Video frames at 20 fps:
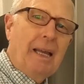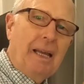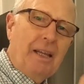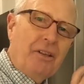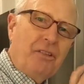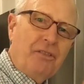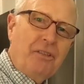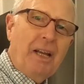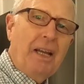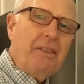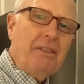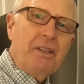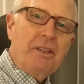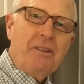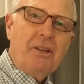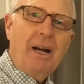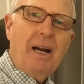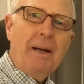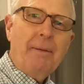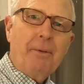set the
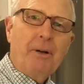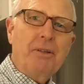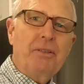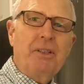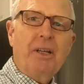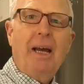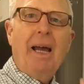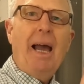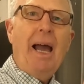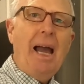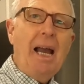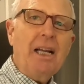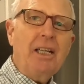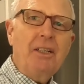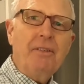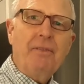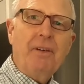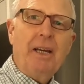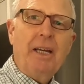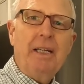timer to
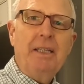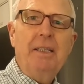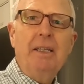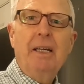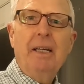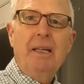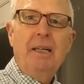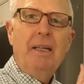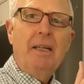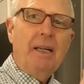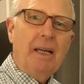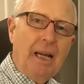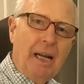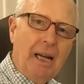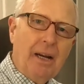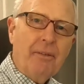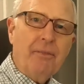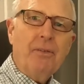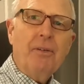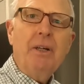activate
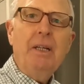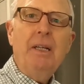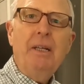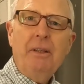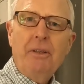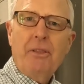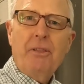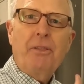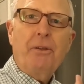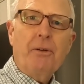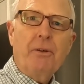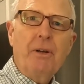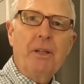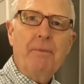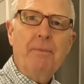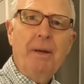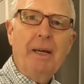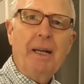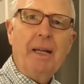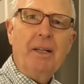every
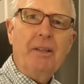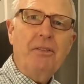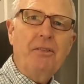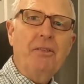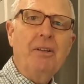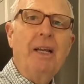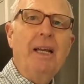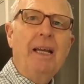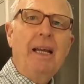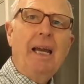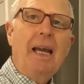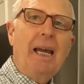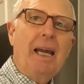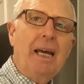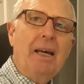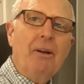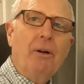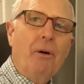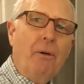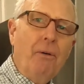30 minutes,
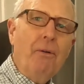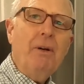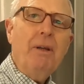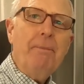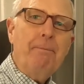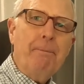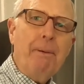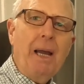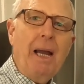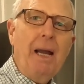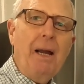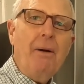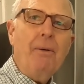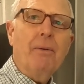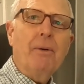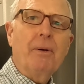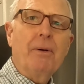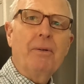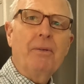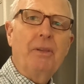and only
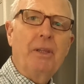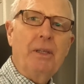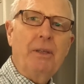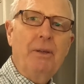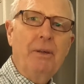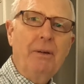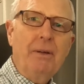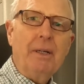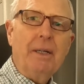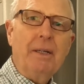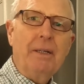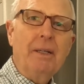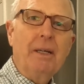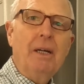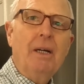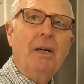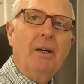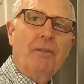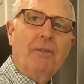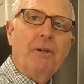power the unit
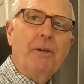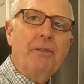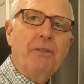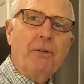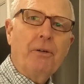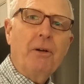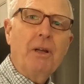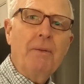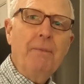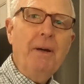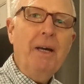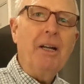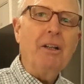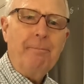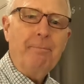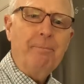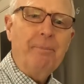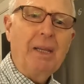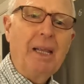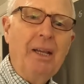for 30
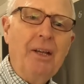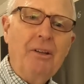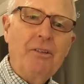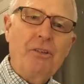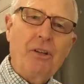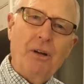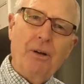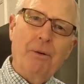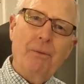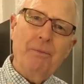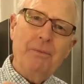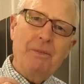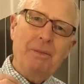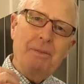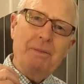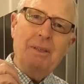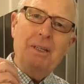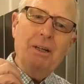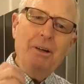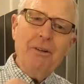minutes. So
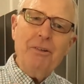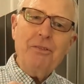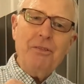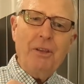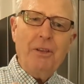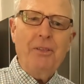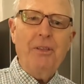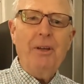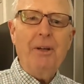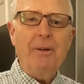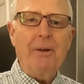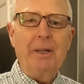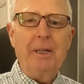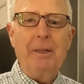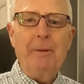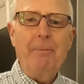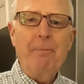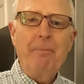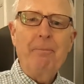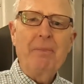here's the theory,
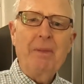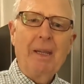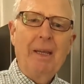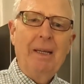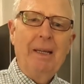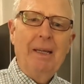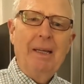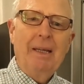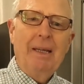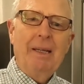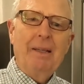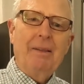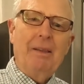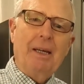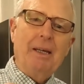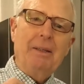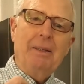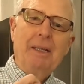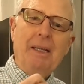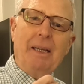
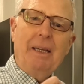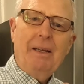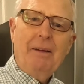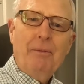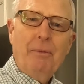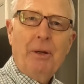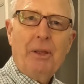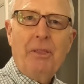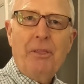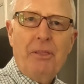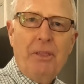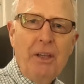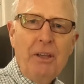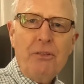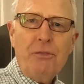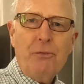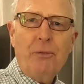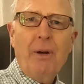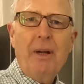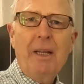that with
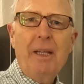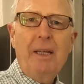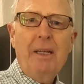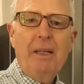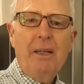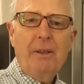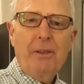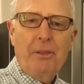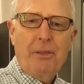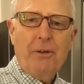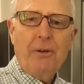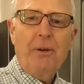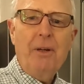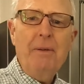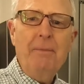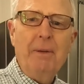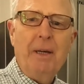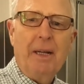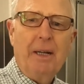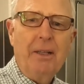this running
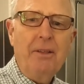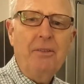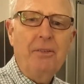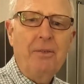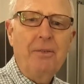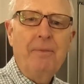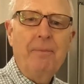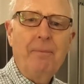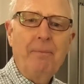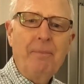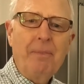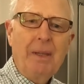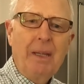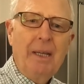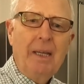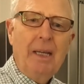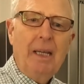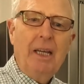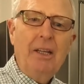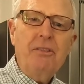30 minutes,
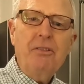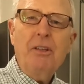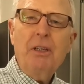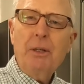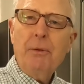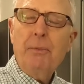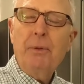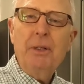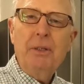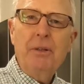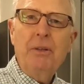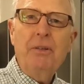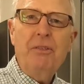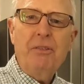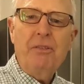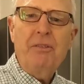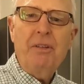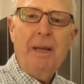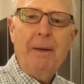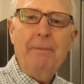it's going to reduce
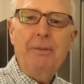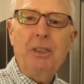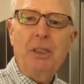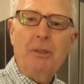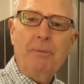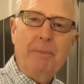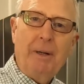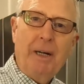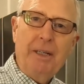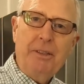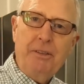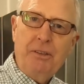the temperature by